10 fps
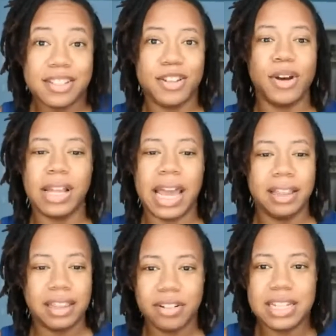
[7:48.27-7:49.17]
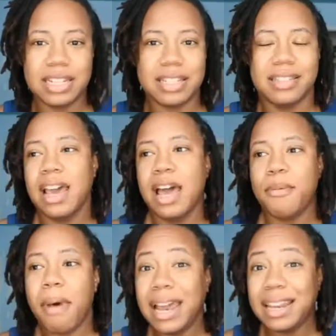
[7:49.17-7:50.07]
like literally just
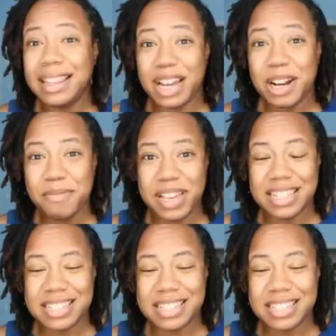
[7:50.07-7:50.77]
minding their business